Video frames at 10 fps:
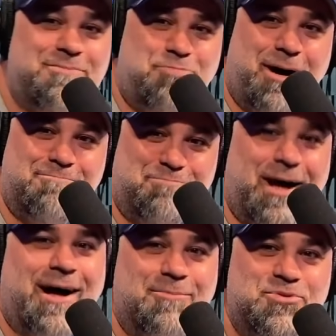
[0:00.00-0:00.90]
bump
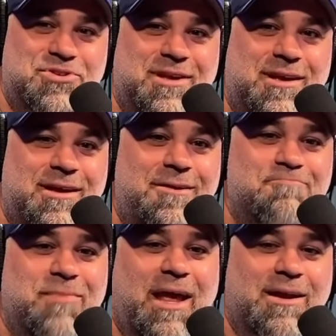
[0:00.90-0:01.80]
Bob's
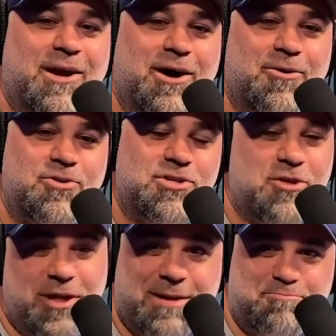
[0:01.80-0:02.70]
and go. Do you
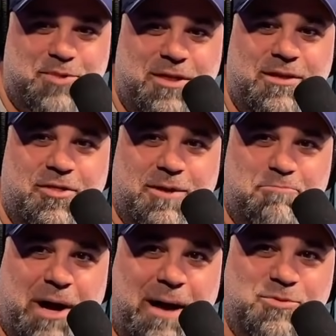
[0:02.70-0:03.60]
think
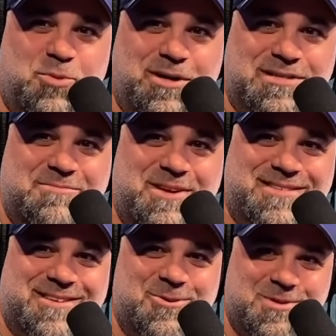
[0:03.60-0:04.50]
Bob's wants to be
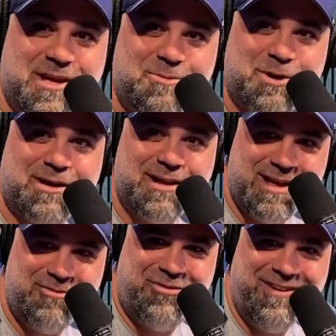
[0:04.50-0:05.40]
associated with
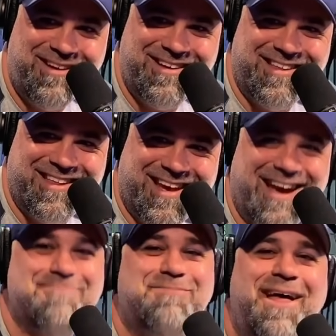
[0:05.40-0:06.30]
Cleve?
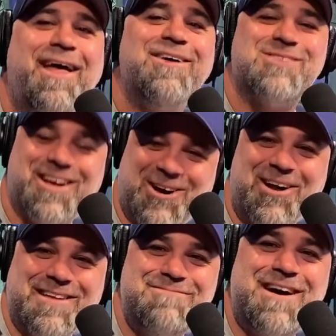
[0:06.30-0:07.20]
Should I
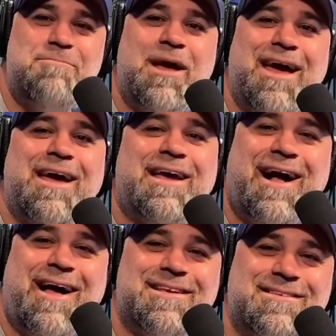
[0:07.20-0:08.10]
call him up? Hey
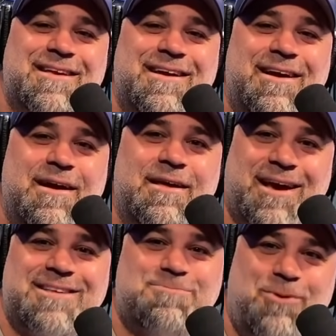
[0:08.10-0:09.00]
guys,
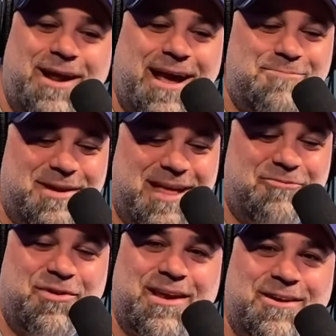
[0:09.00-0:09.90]
guess what happened to that
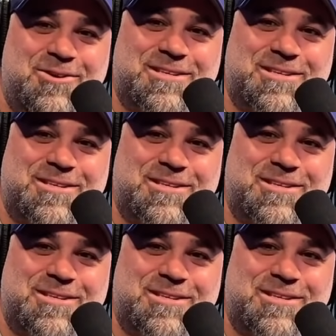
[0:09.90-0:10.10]
video you